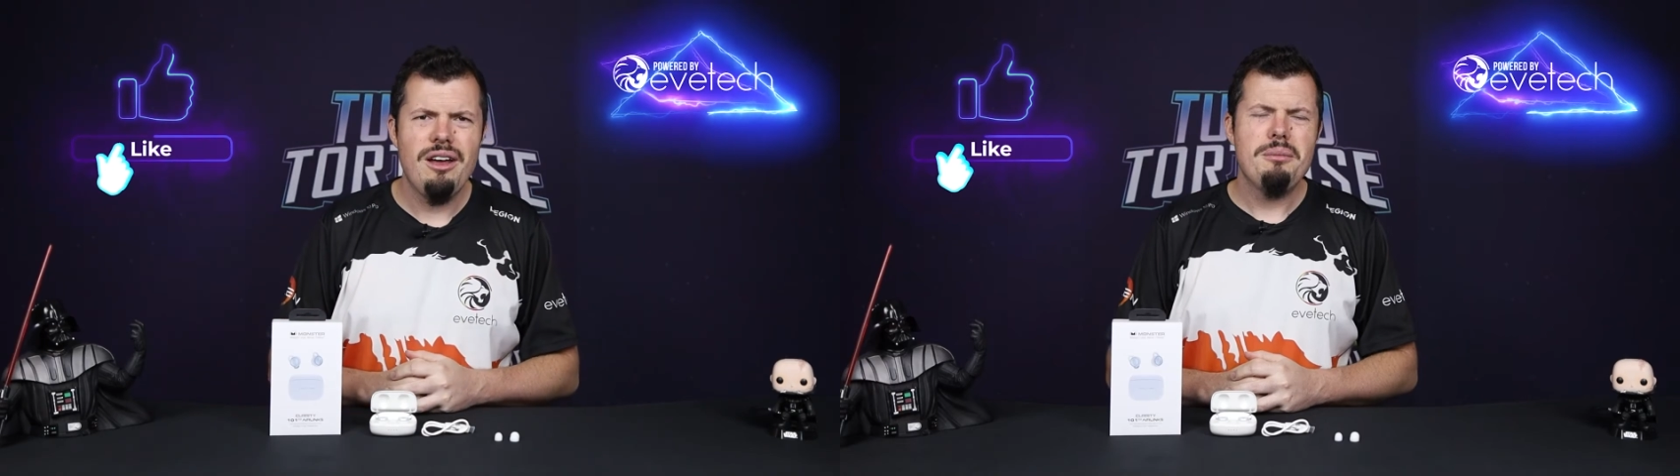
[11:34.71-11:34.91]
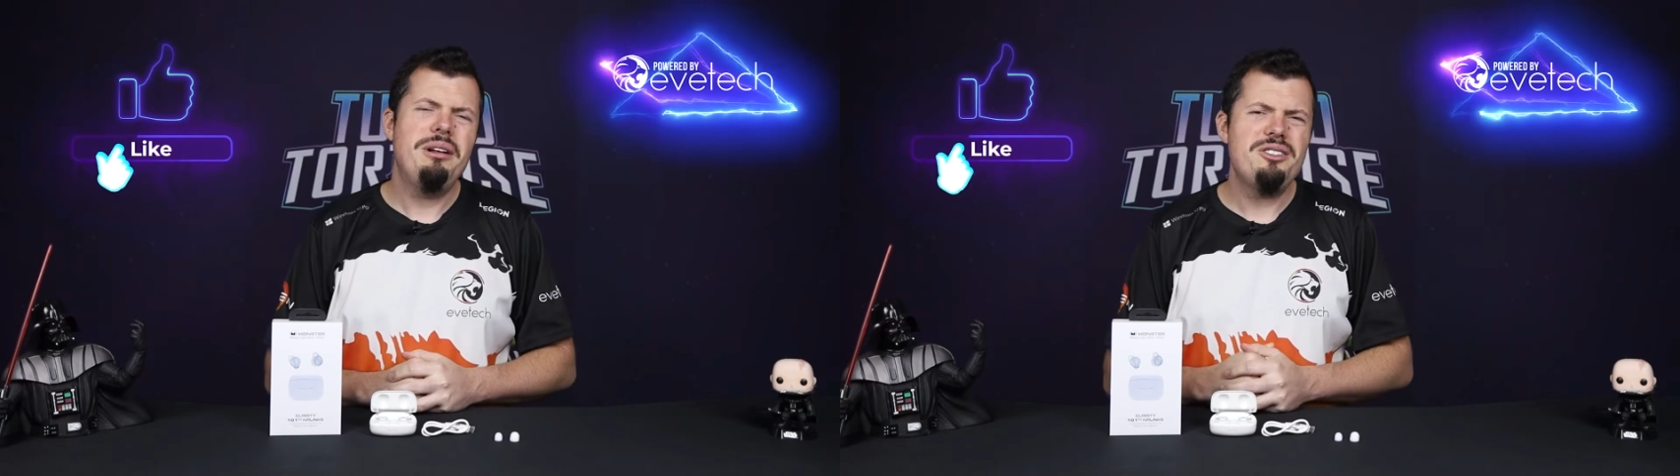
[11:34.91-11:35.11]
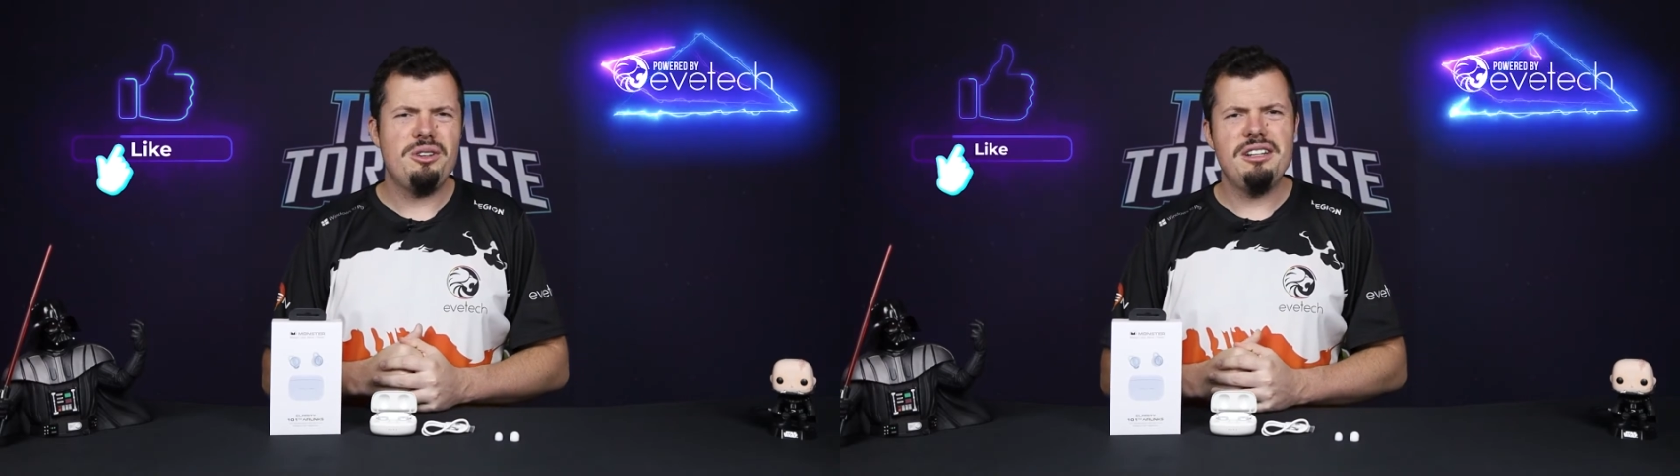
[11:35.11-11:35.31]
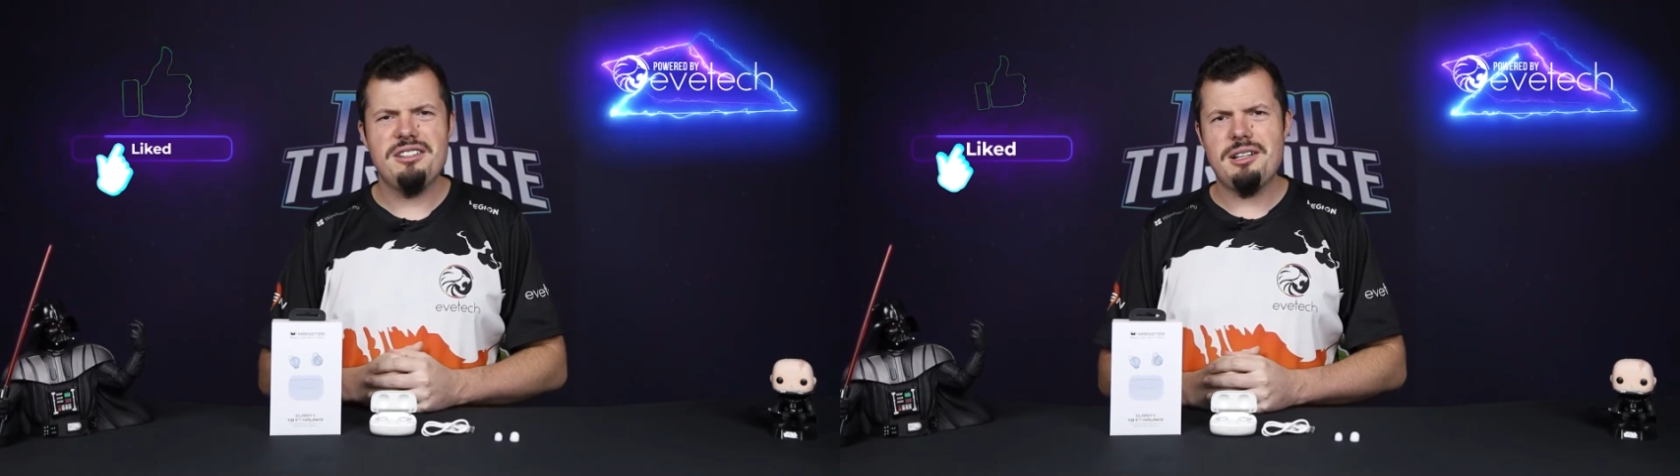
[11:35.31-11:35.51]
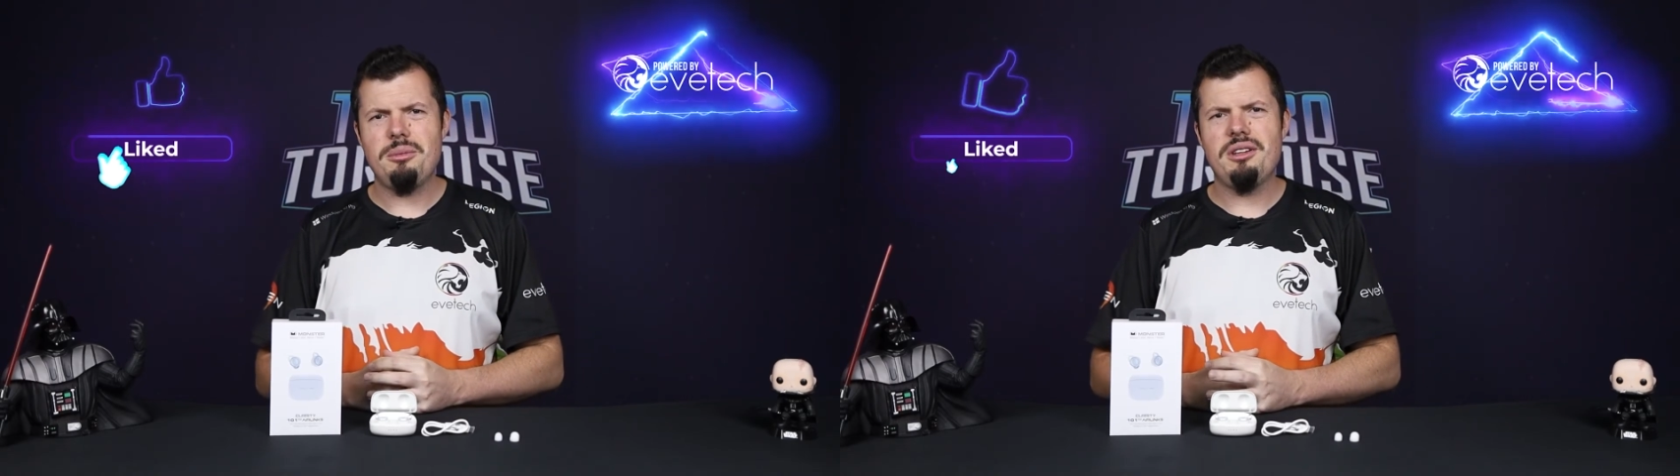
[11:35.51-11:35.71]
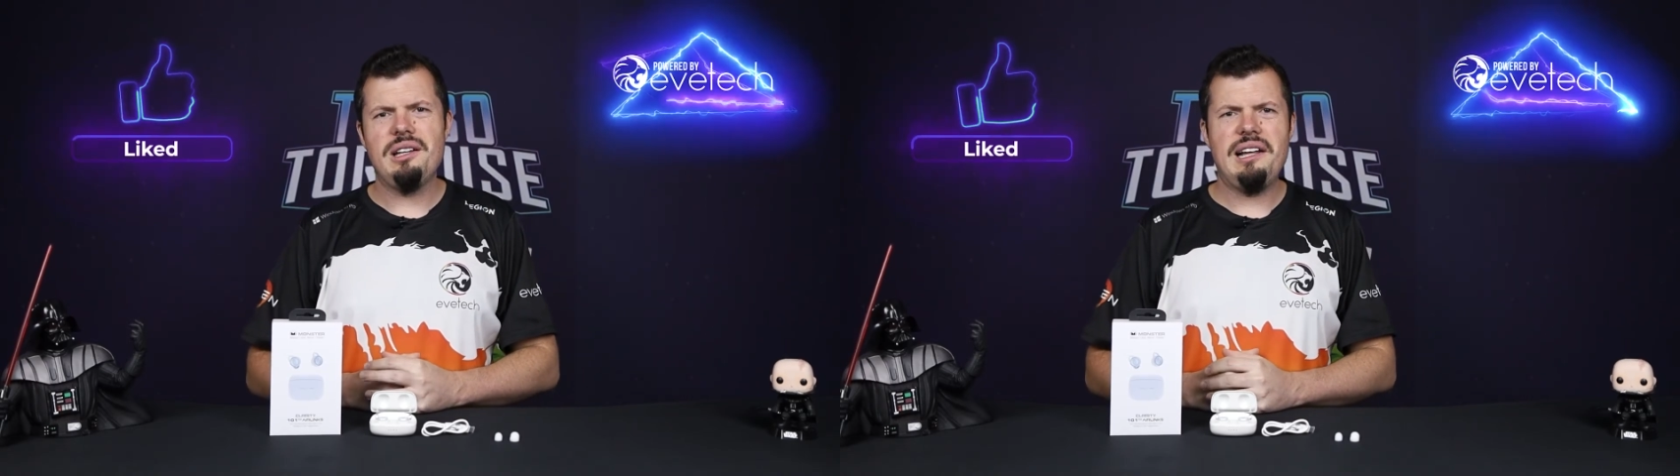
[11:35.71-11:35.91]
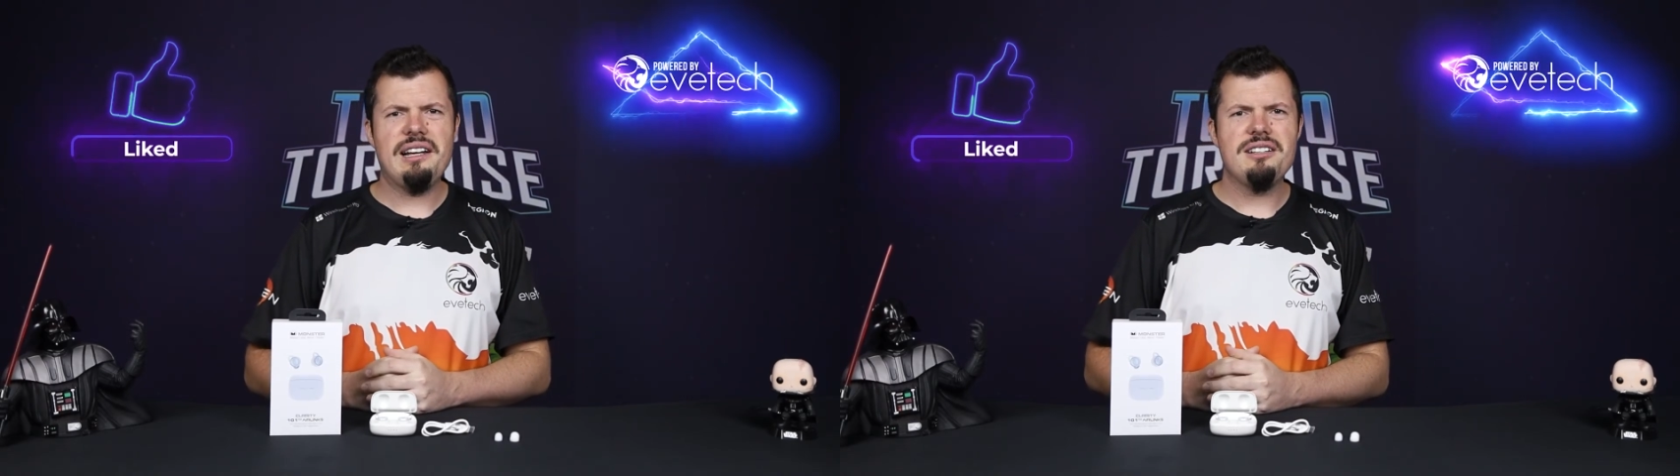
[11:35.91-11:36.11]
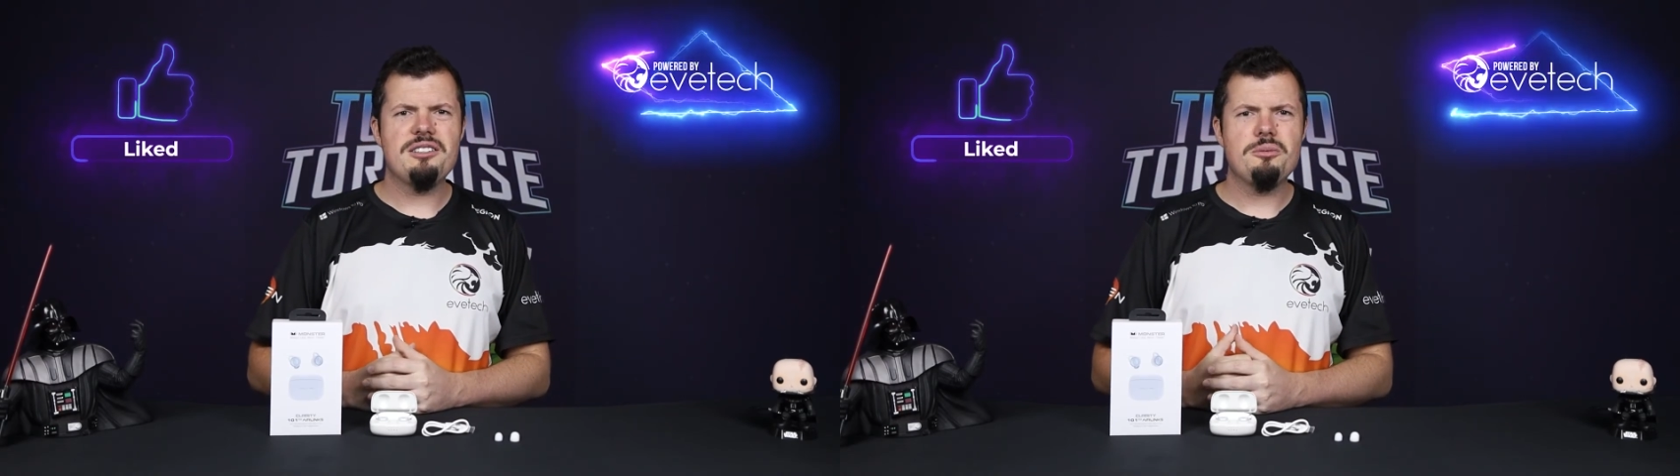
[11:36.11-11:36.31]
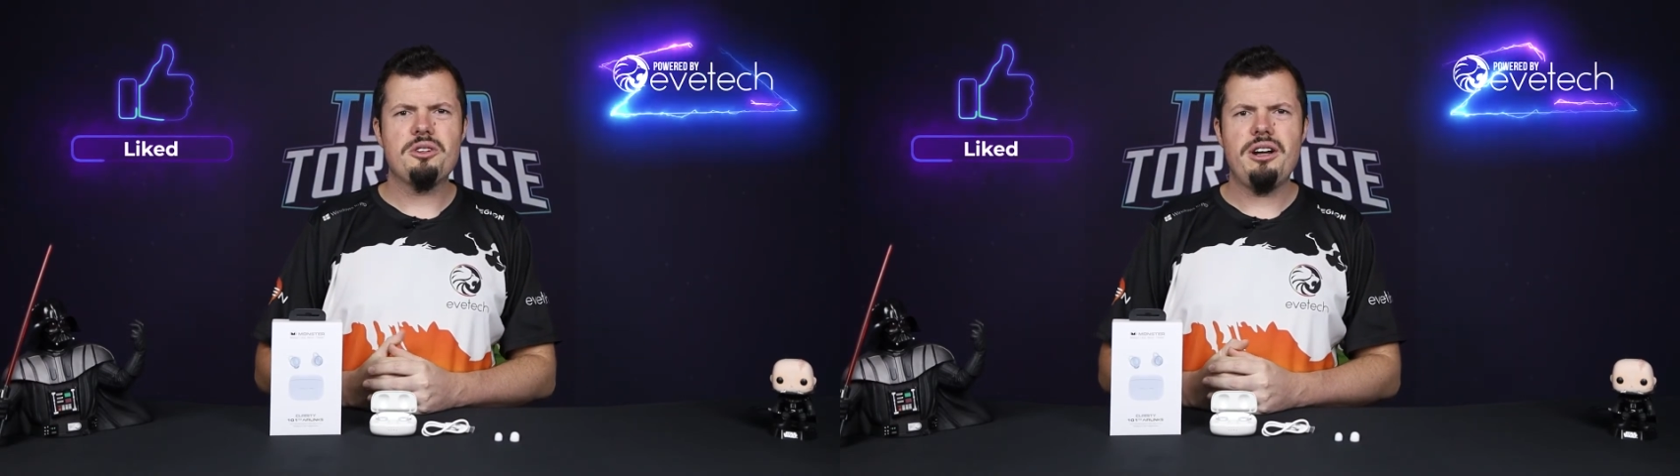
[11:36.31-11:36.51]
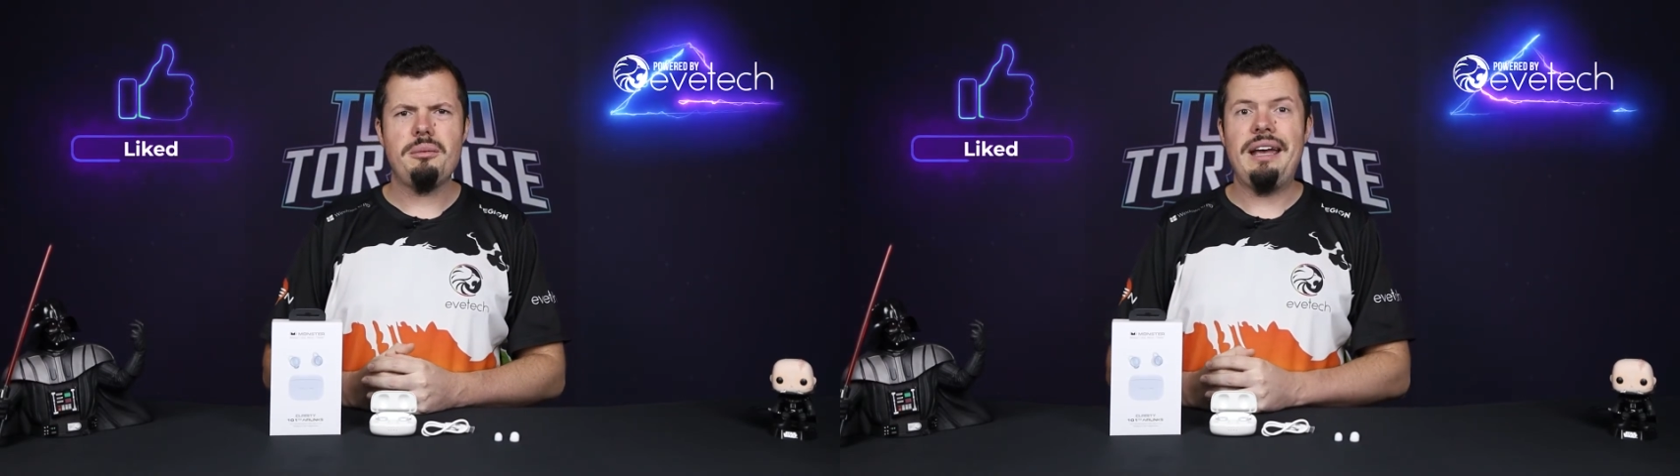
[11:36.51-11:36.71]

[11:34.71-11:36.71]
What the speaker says: please do hit us up with a like and subscribe,